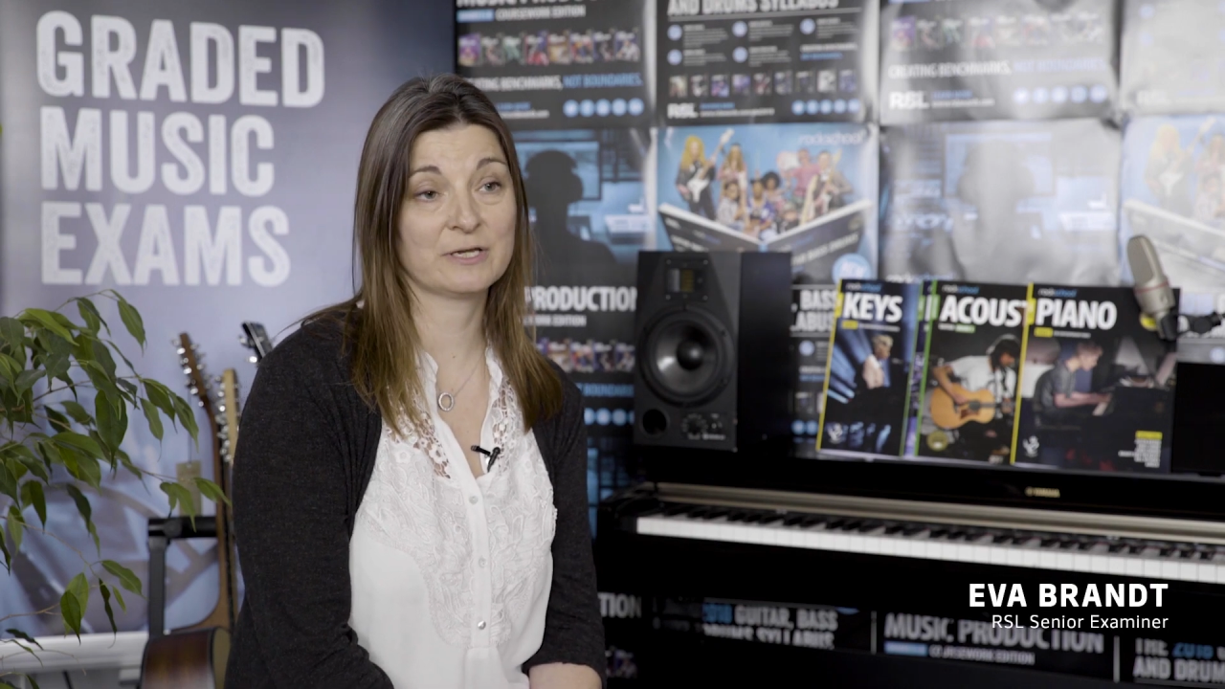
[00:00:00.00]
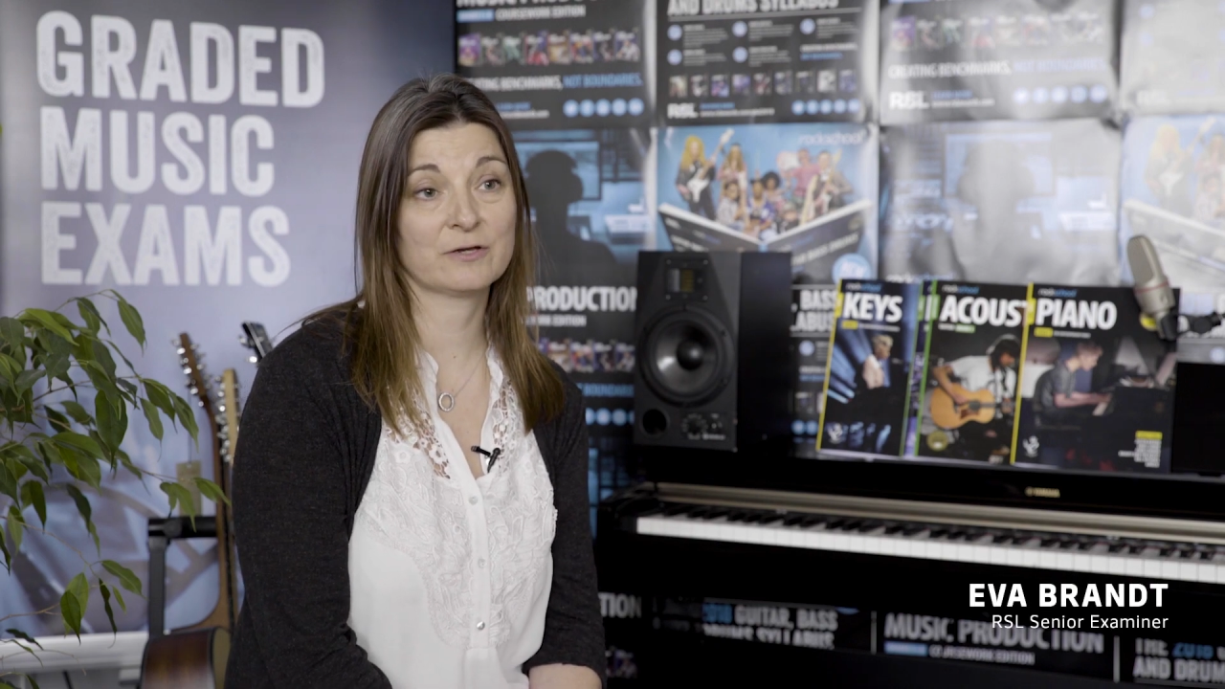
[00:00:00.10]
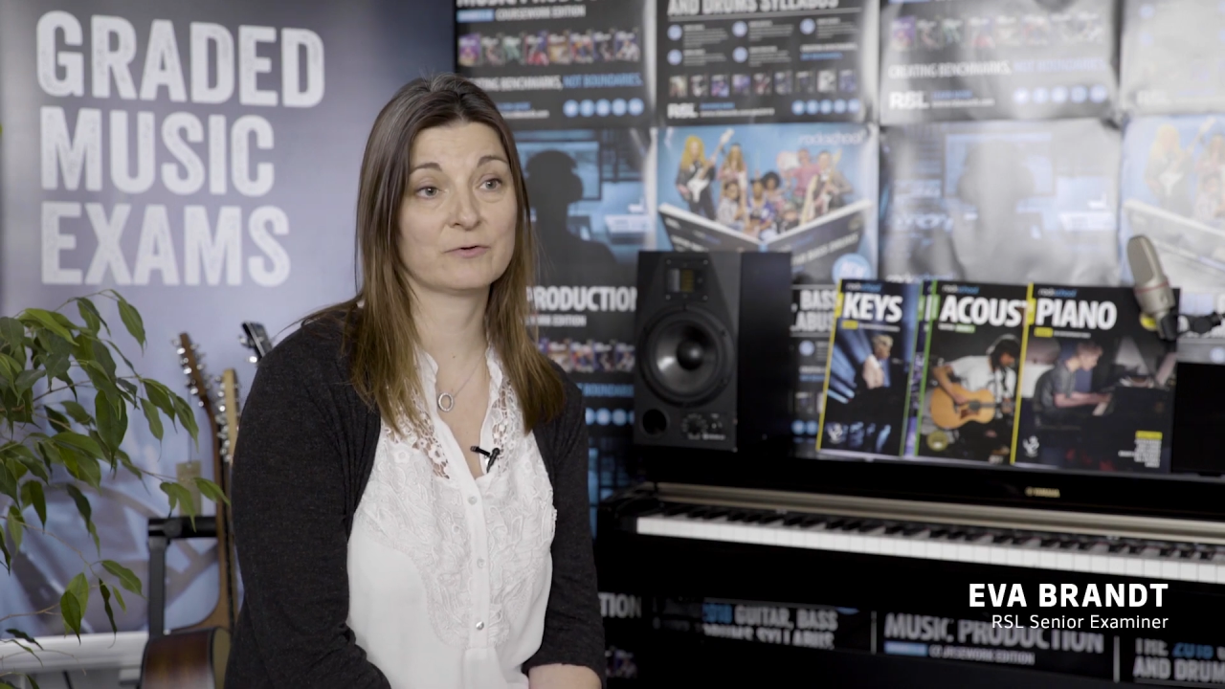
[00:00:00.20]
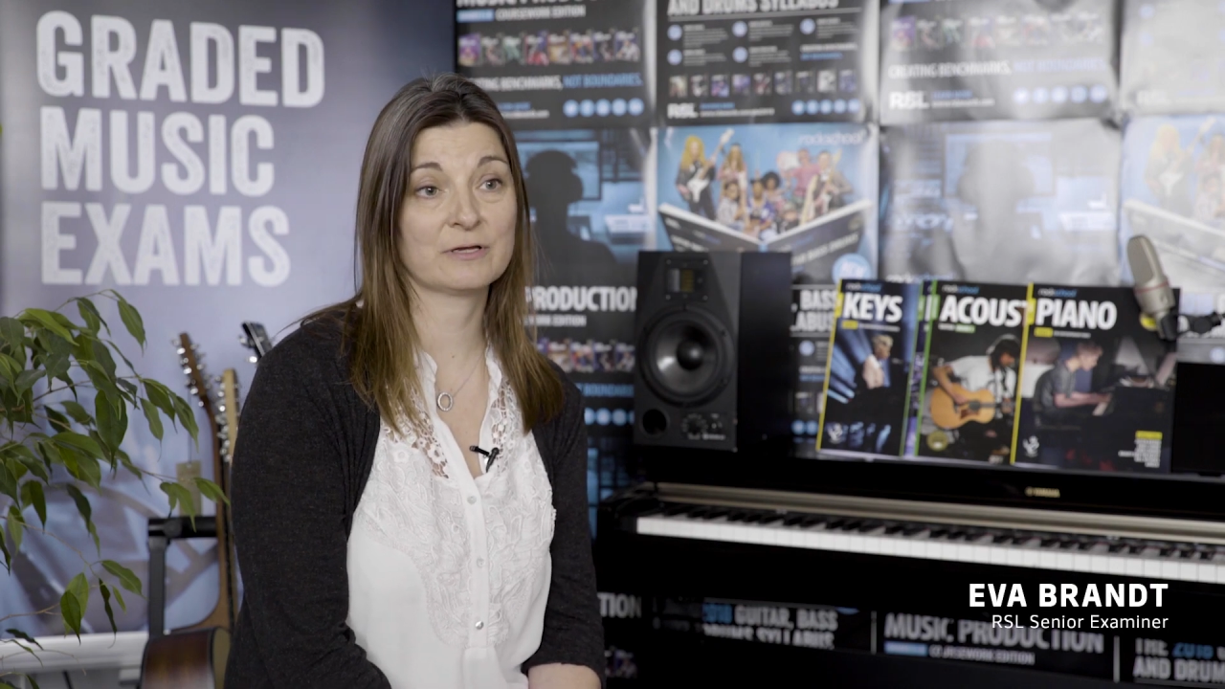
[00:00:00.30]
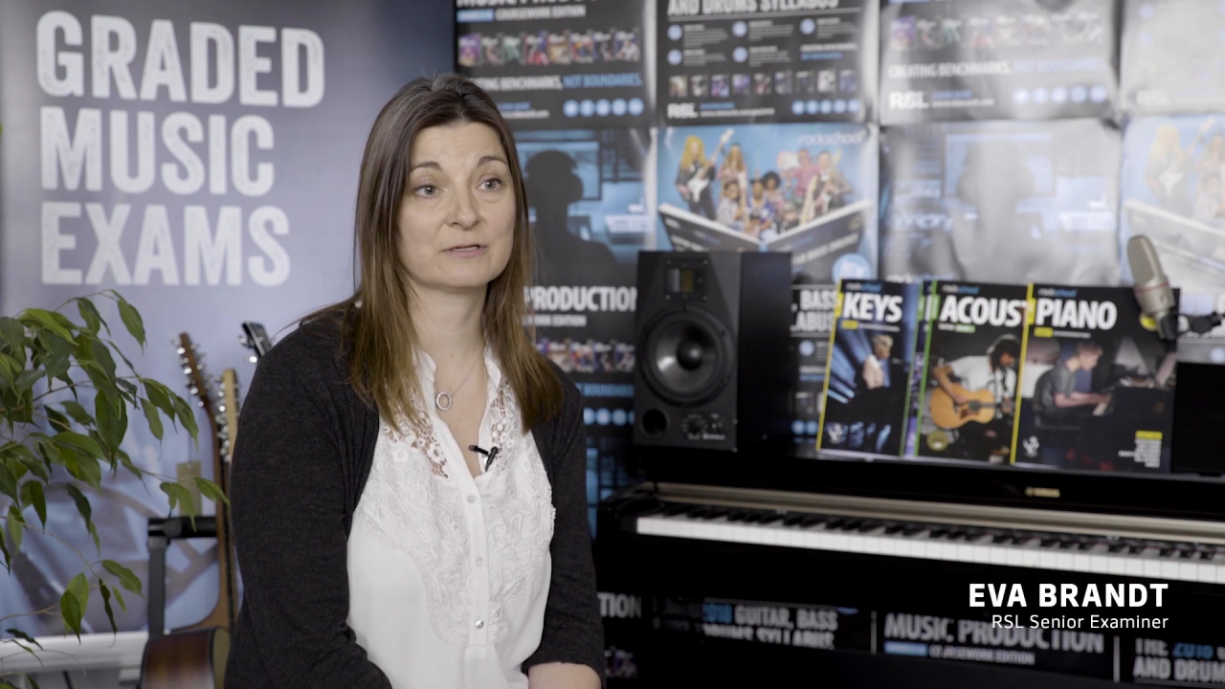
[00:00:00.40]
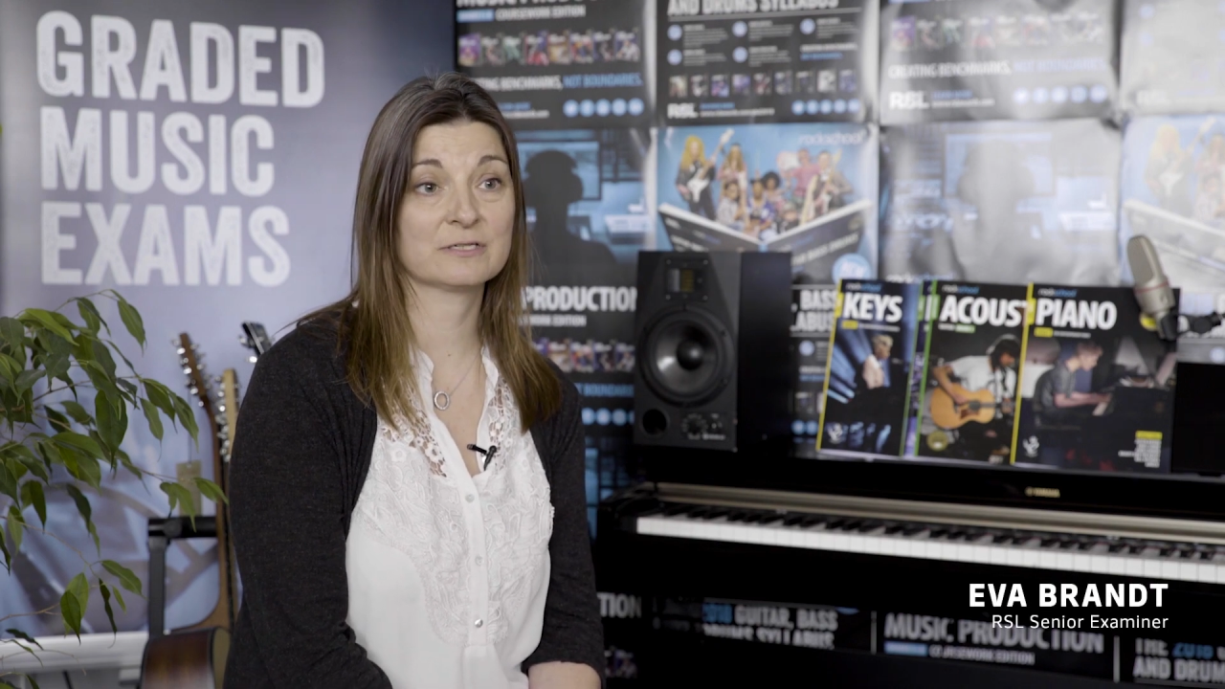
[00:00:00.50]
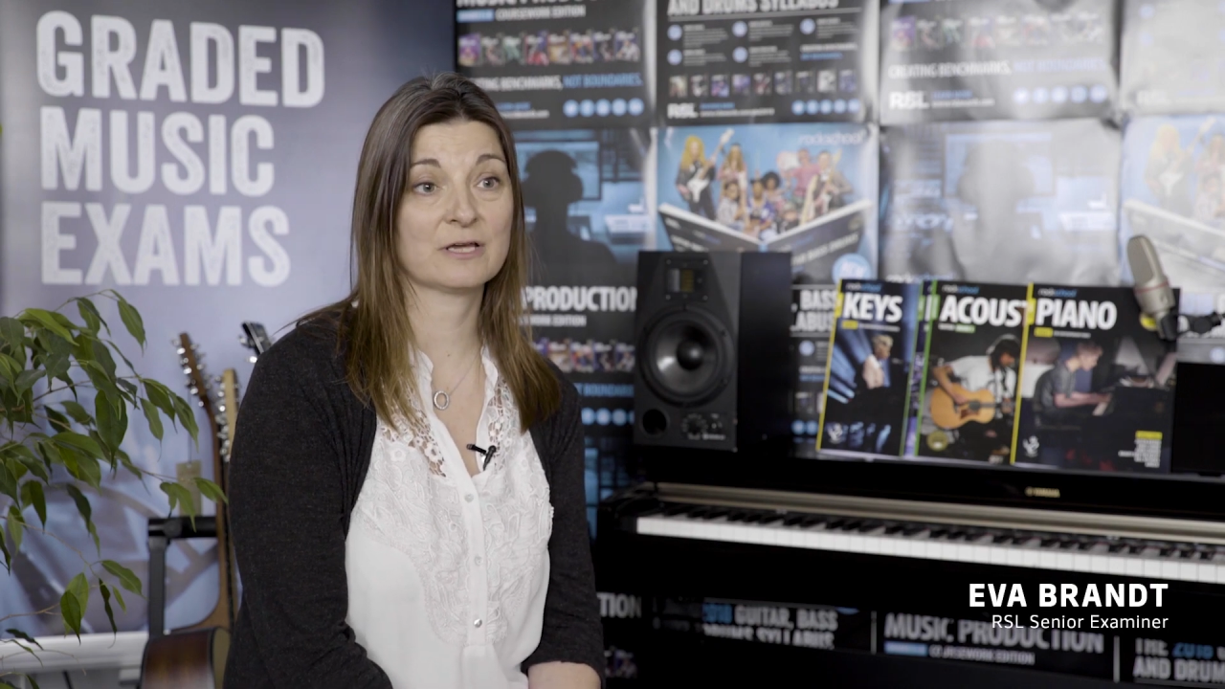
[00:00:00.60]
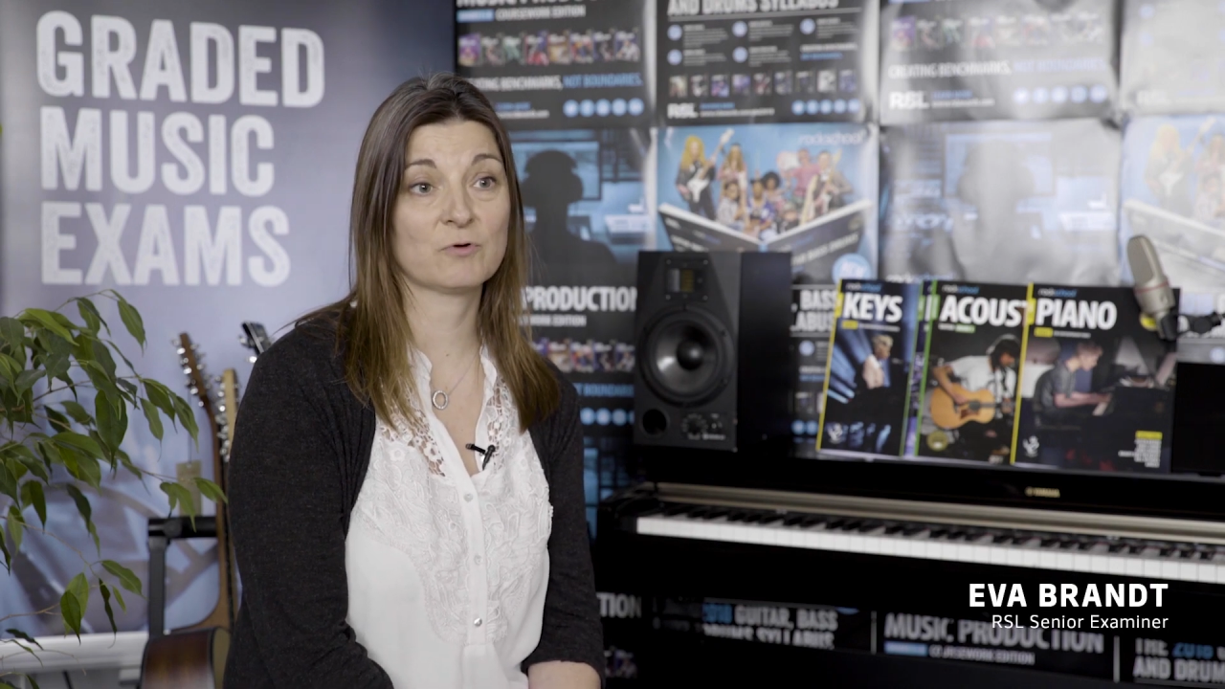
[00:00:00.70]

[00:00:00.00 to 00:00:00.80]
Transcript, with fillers: here at